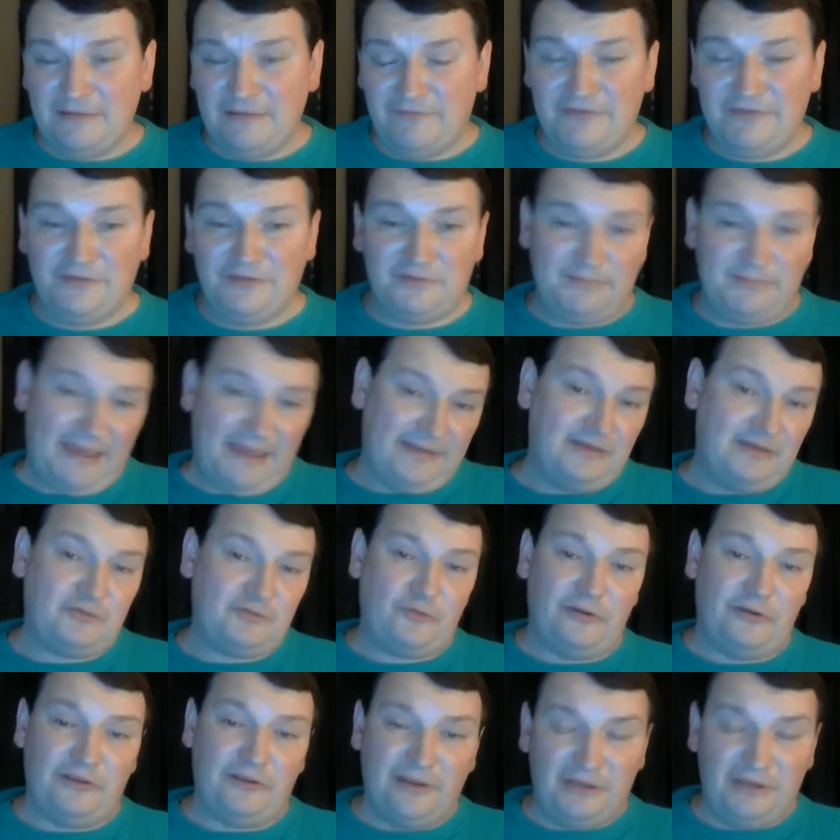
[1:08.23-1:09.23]
feels
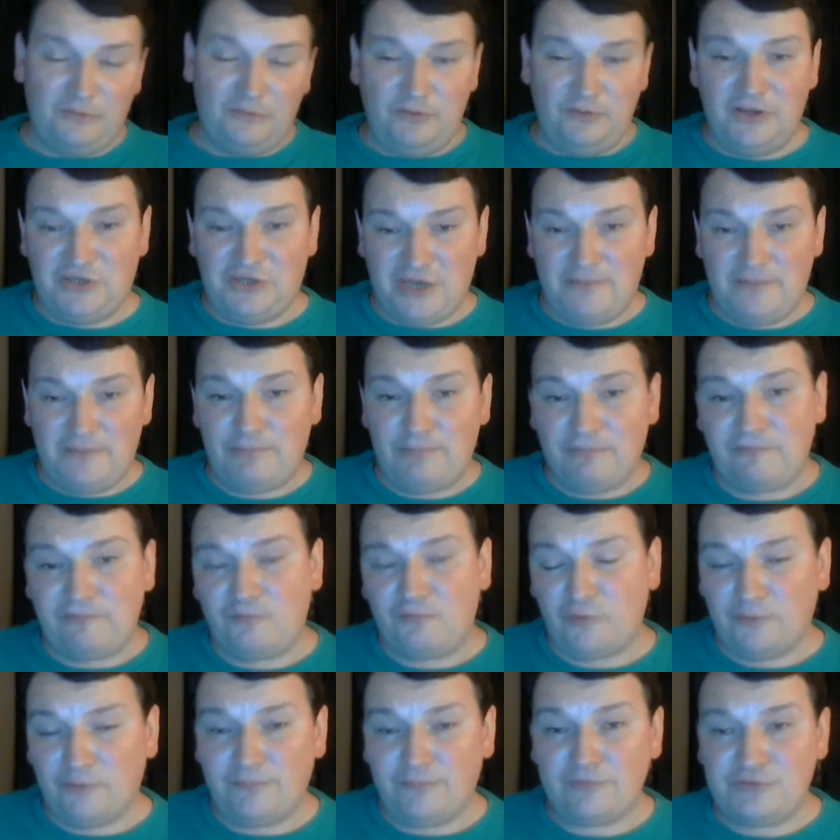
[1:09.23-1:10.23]
mandatory in any way, shape, or
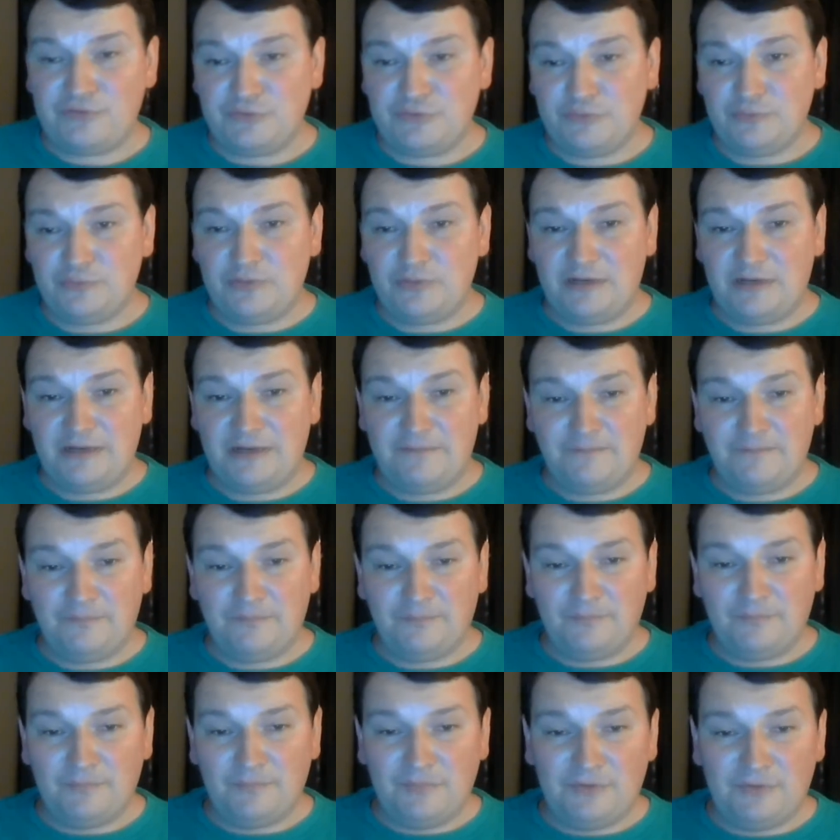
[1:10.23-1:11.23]
form to
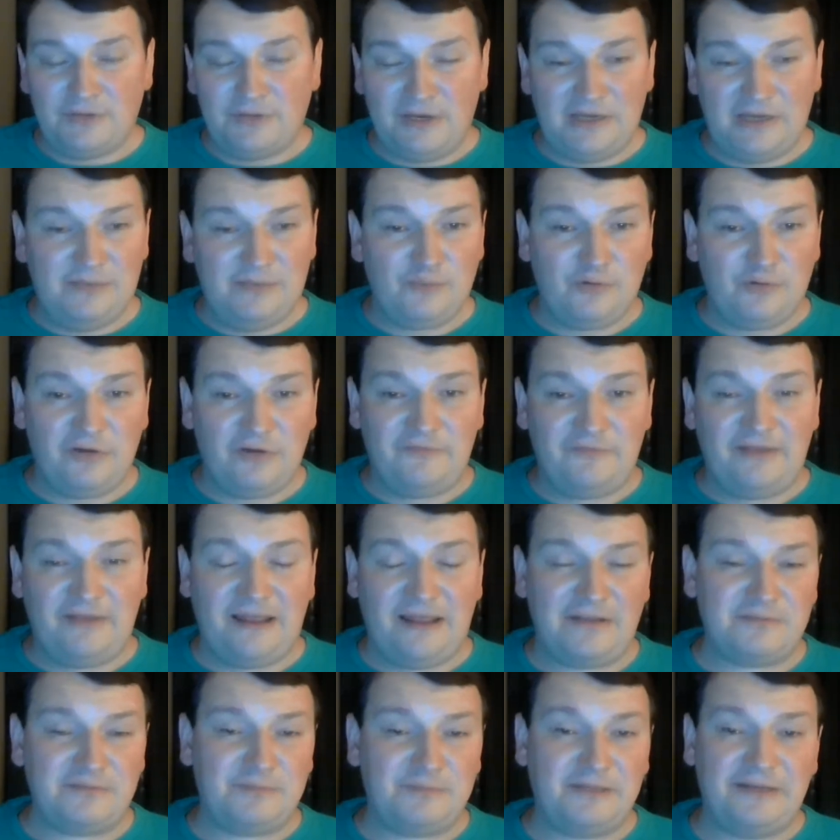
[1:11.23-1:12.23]
any more
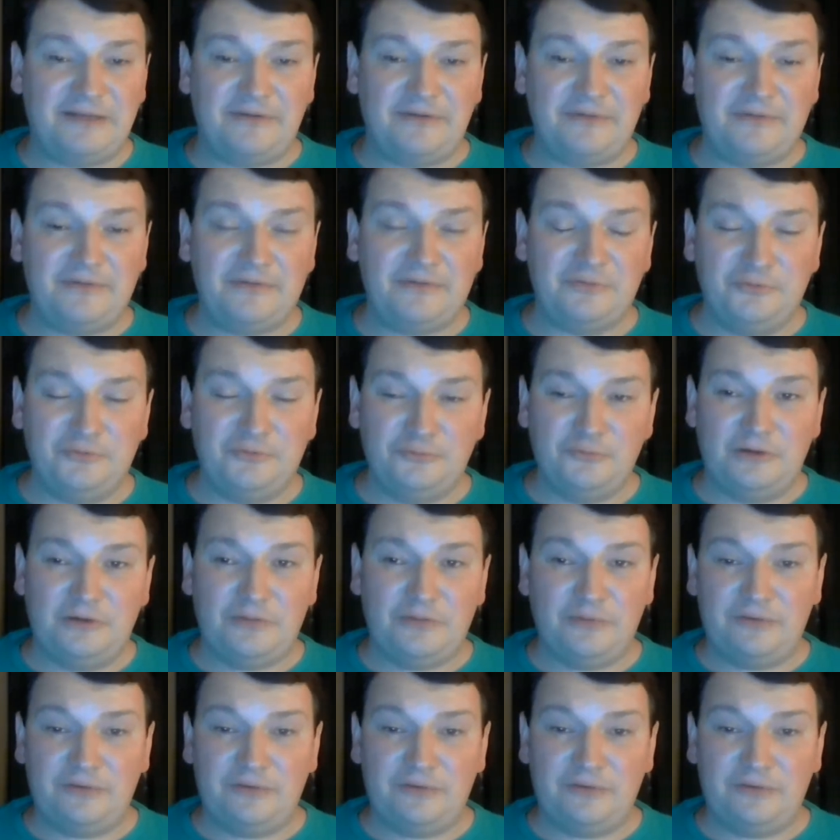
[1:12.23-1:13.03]
advanced players who